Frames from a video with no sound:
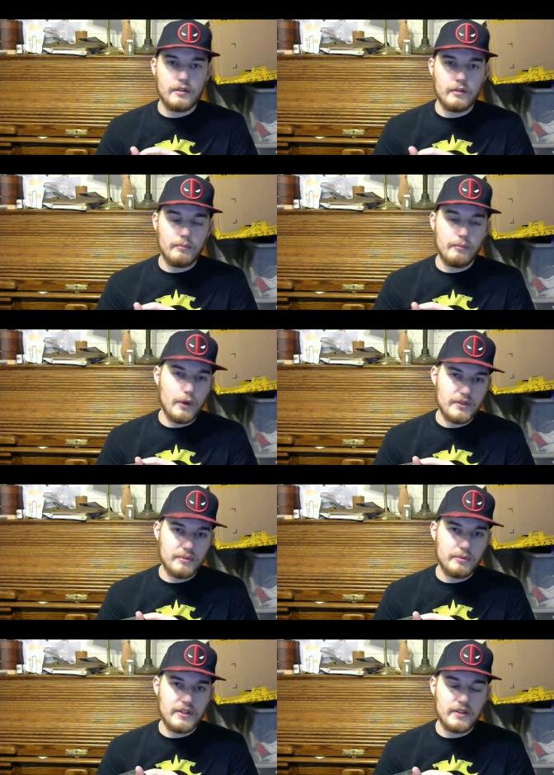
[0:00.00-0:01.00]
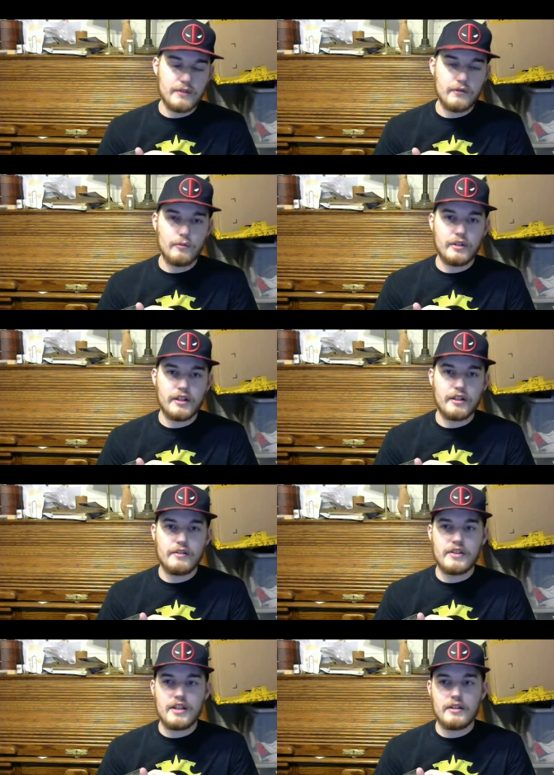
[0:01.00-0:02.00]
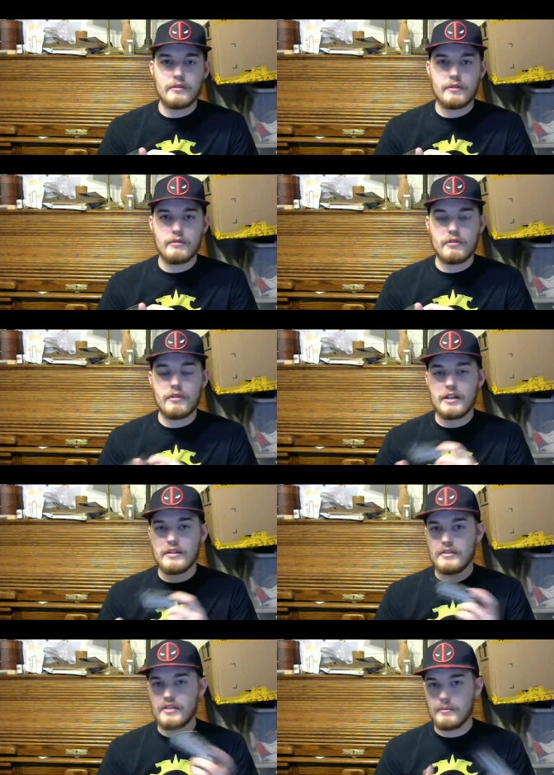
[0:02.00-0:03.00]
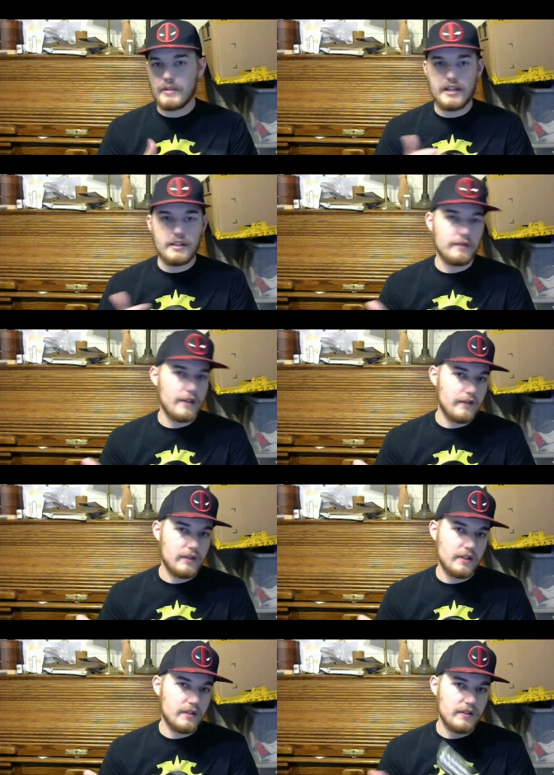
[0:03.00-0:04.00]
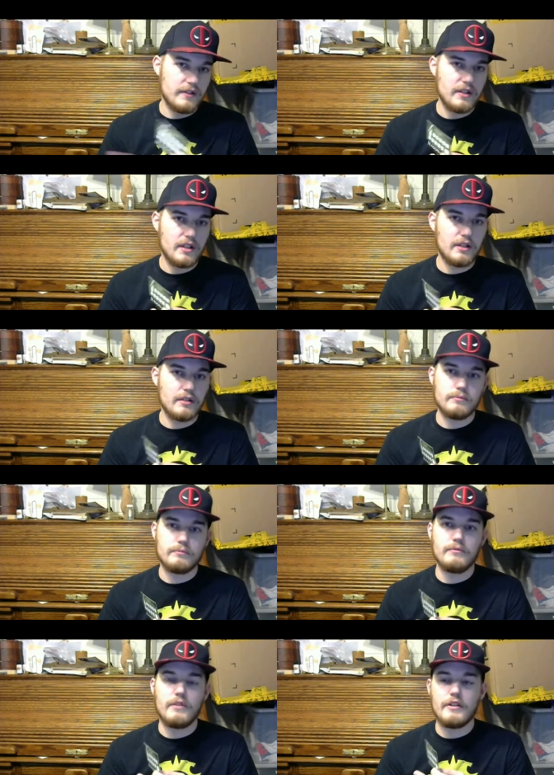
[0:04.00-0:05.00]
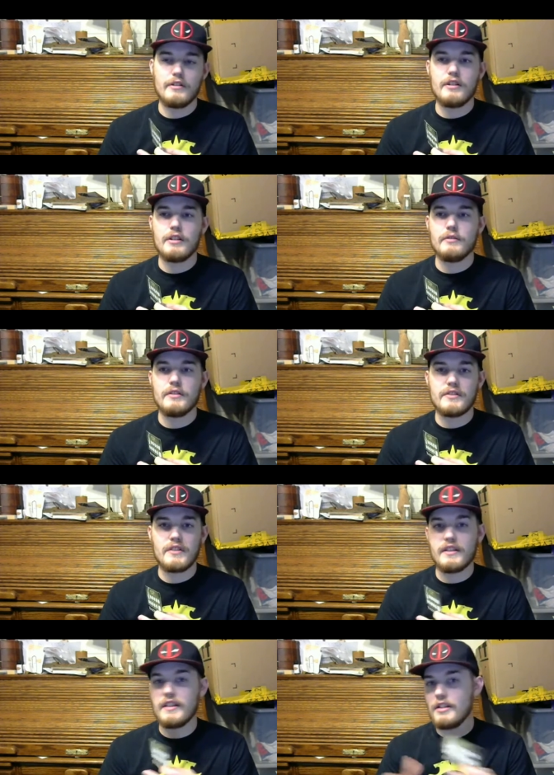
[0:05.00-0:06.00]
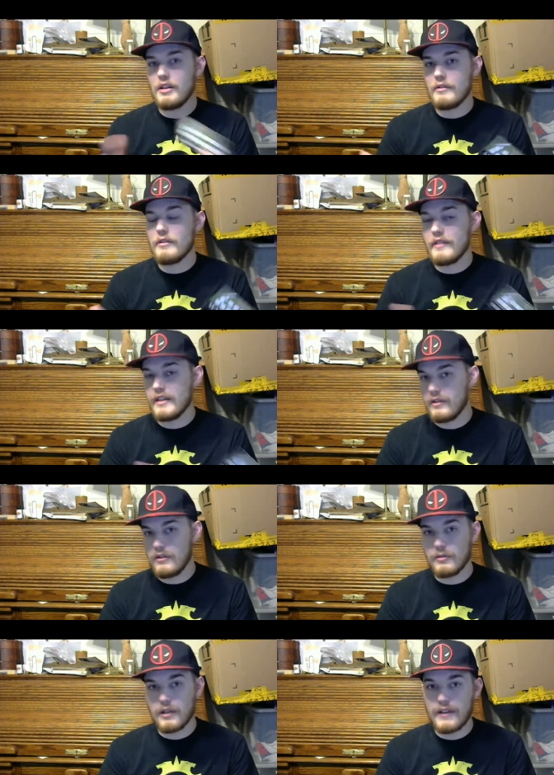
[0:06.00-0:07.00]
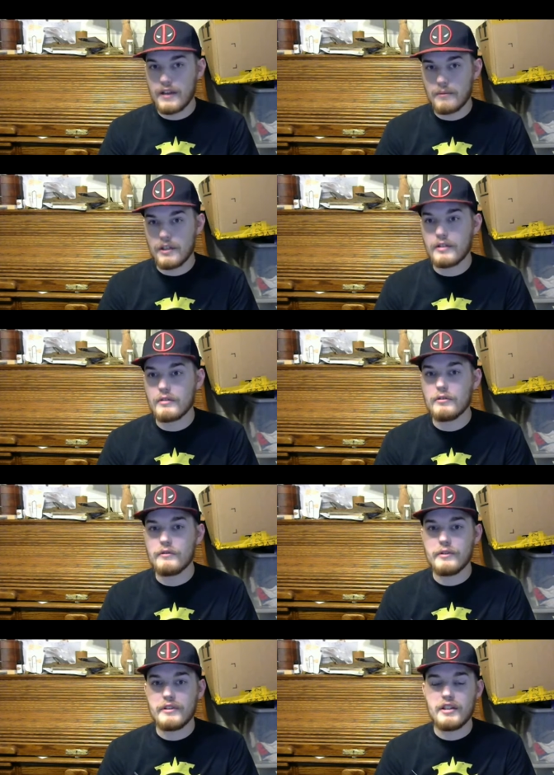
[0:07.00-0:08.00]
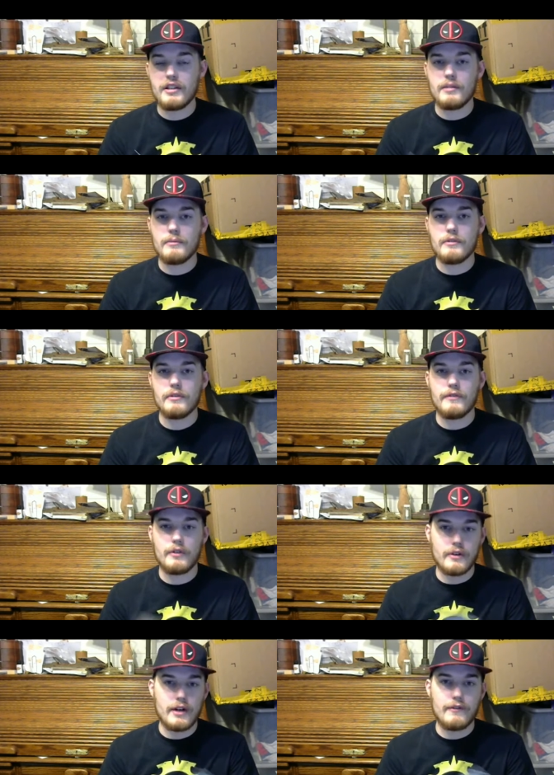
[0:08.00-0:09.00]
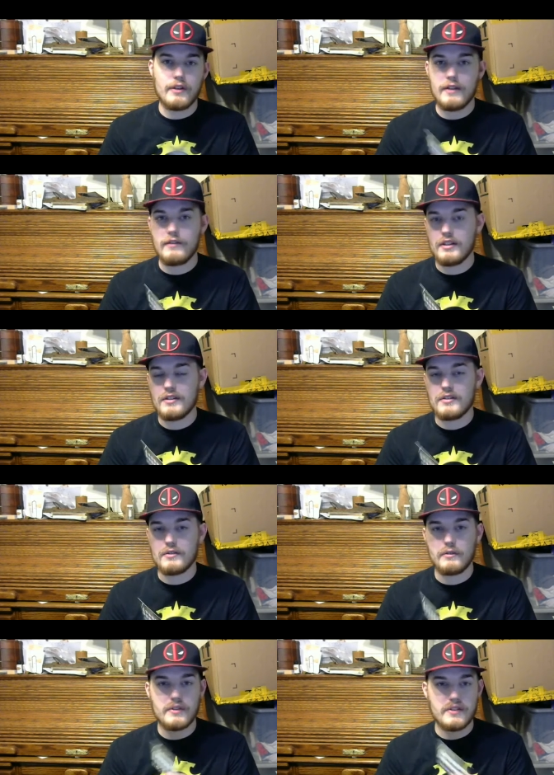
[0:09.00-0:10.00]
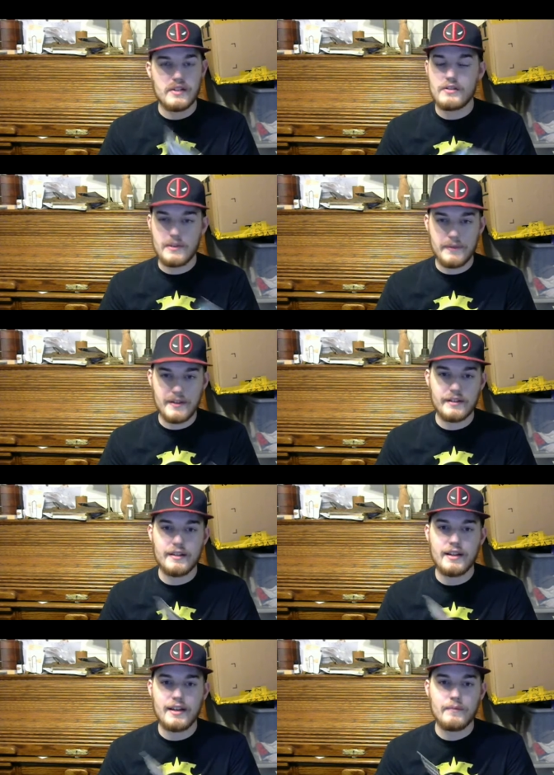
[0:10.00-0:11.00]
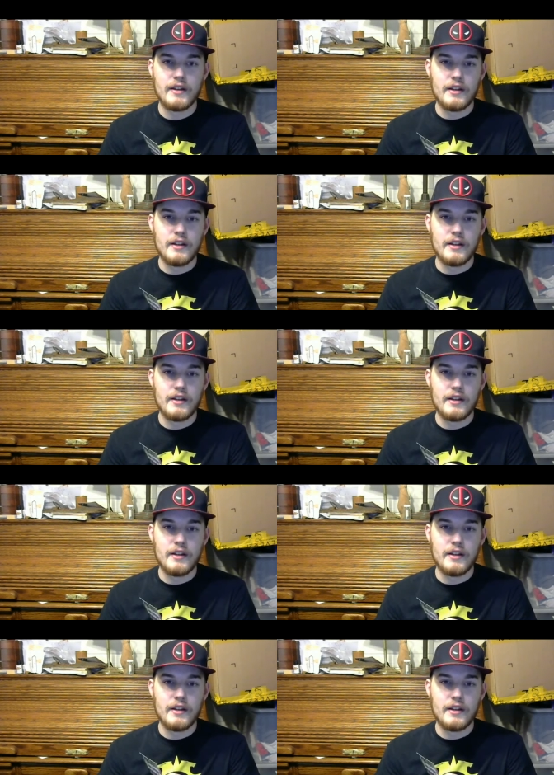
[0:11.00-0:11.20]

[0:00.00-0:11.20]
most places, from what I understand, are going to require some kind of evidence, whether it's that they know you and they know you bought that model with them, or photographic evidence, or a receipt, or something like that,